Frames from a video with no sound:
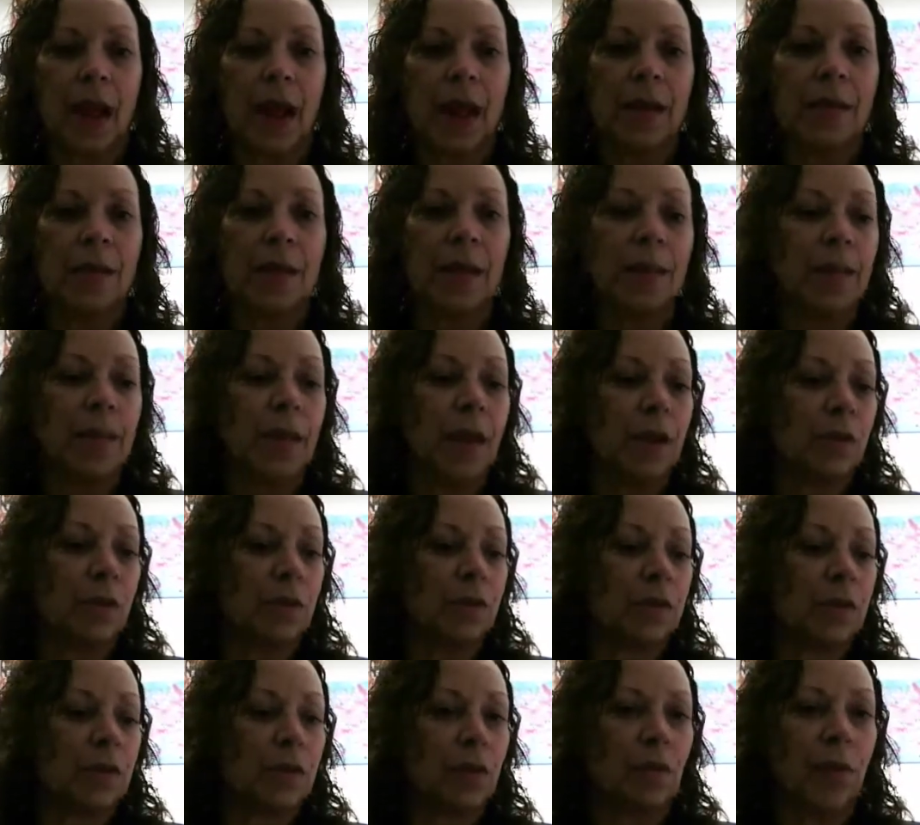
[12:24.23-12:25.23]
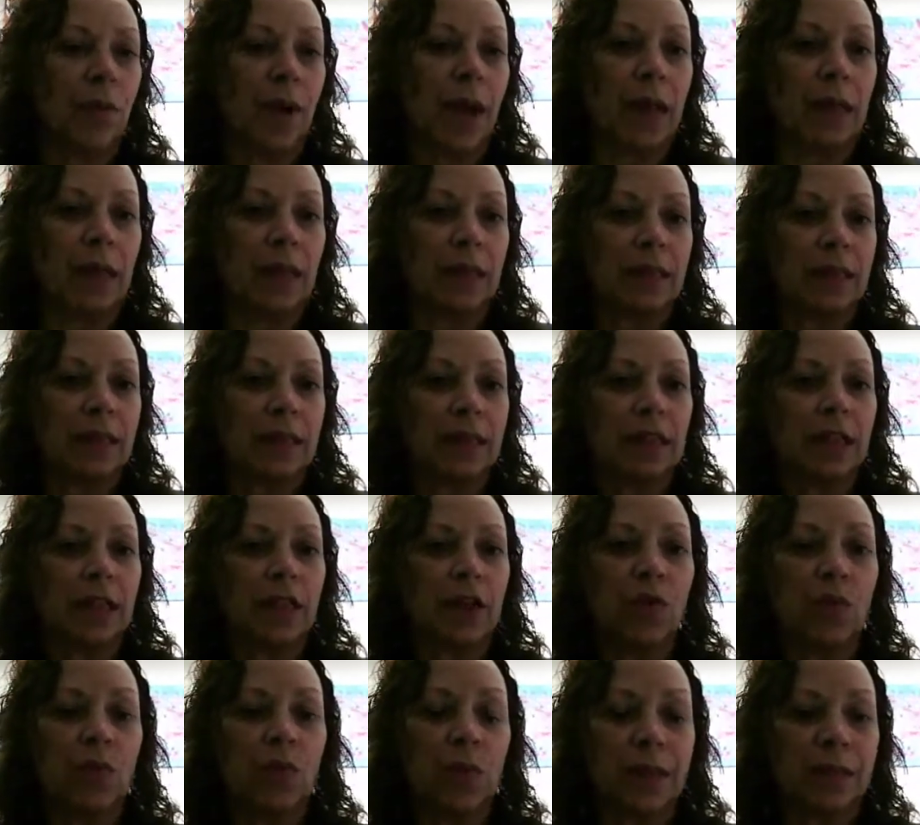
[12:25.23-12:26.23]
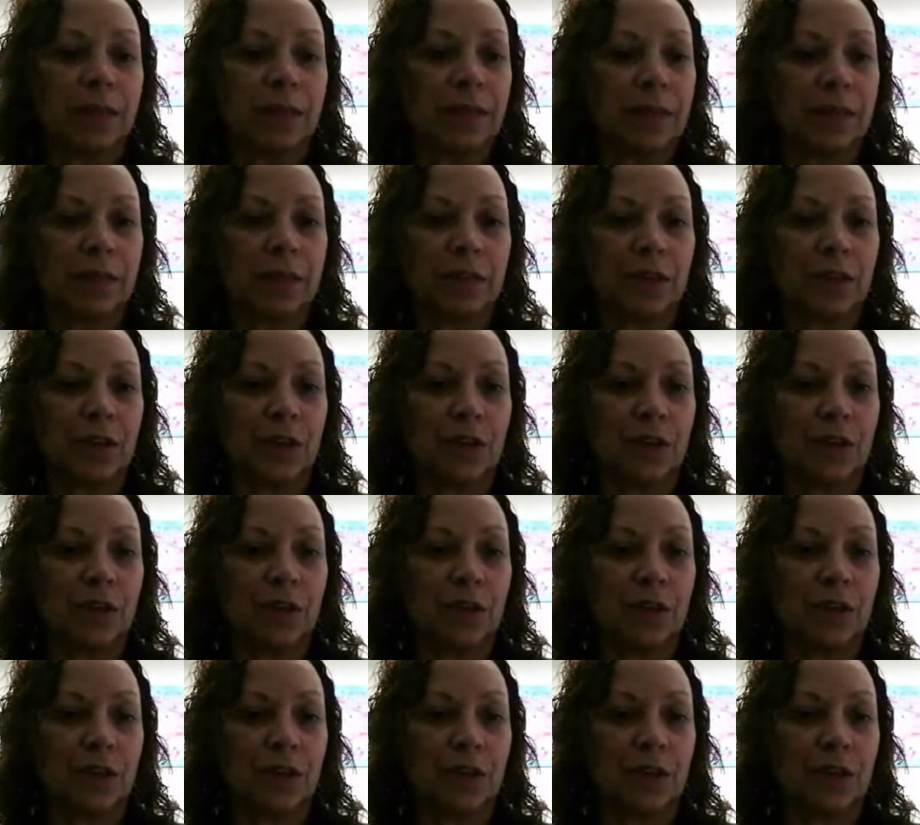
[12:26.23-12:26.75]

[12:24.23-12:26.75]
And then there's Lewin's